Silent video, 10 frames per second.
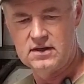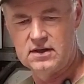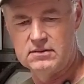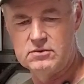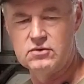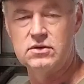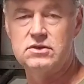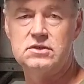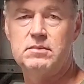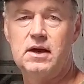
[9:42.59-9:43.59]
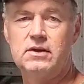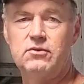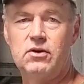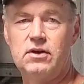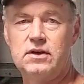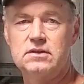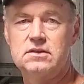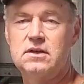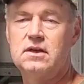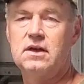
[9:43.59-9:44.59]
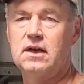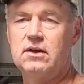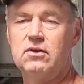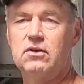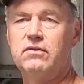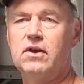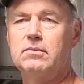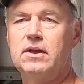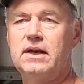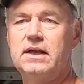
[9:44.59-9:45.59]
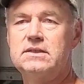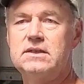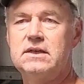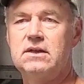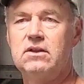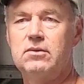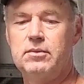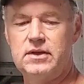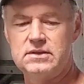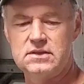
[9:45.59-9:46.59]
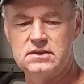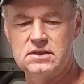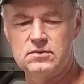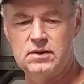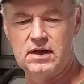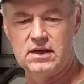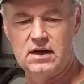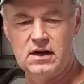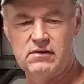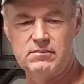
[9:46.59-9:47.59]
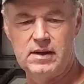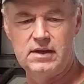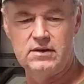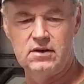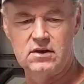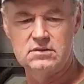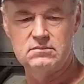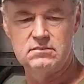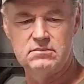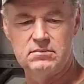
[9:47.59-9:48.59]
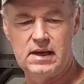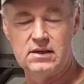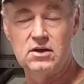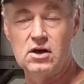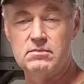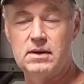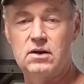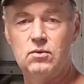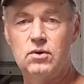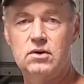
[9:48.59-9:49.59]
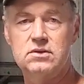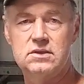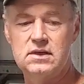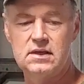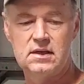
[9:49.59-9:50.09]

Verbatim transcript: You can just buy drawings. I know they're available on Etsy and other places. This one I got off Bad Dog Metalworks.